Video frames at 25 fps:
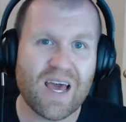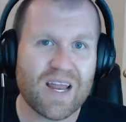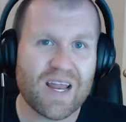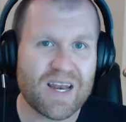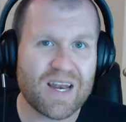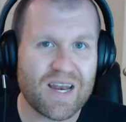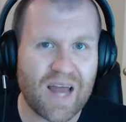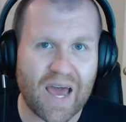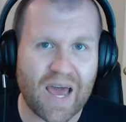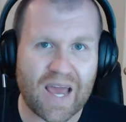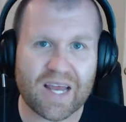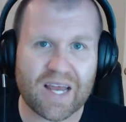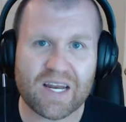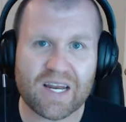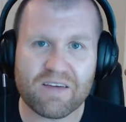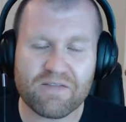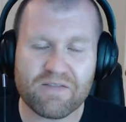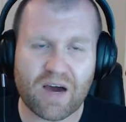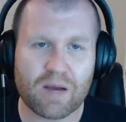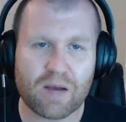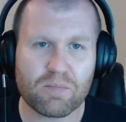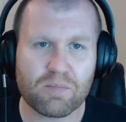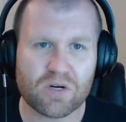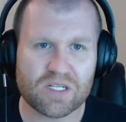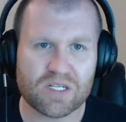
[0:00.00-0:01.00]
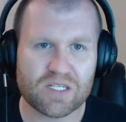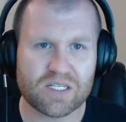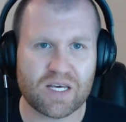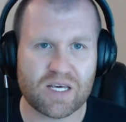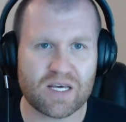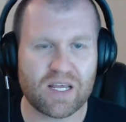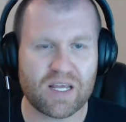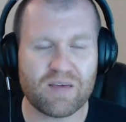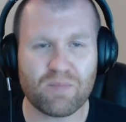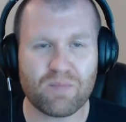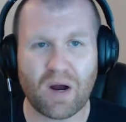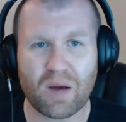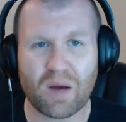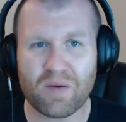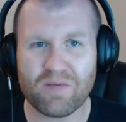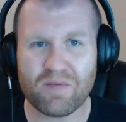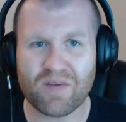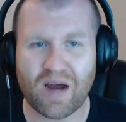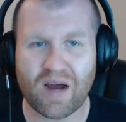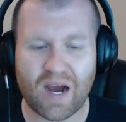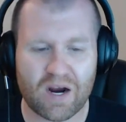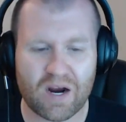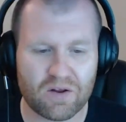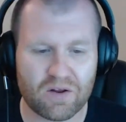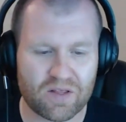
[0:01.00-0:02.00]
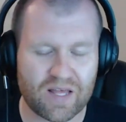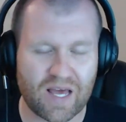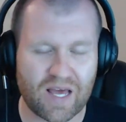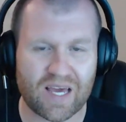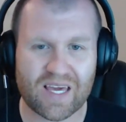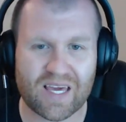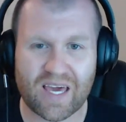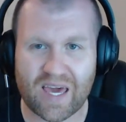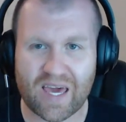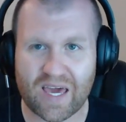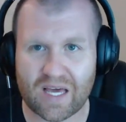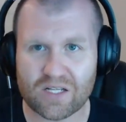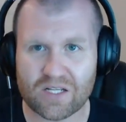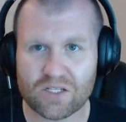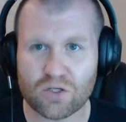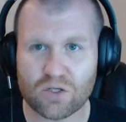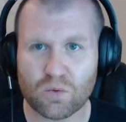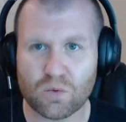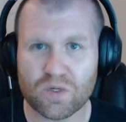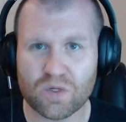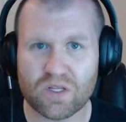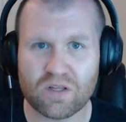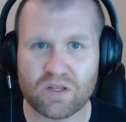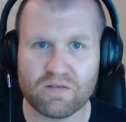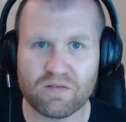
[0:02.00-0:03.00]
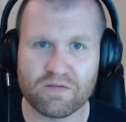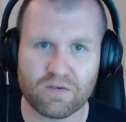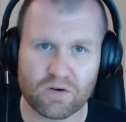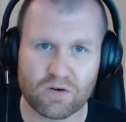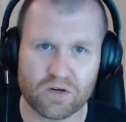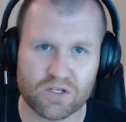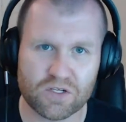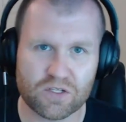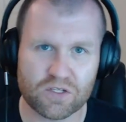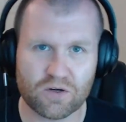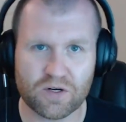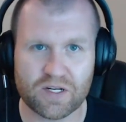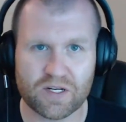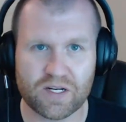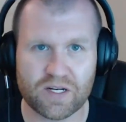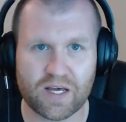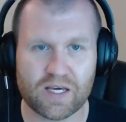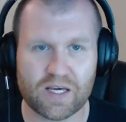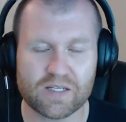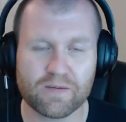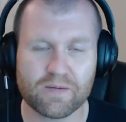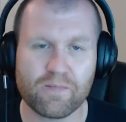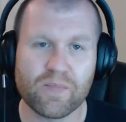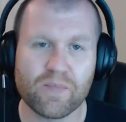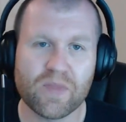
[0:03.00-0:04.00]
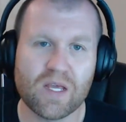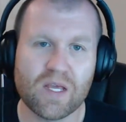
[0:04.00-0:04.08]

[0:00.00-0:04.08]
95%, probably even higher than that, cancel within the first 30 days.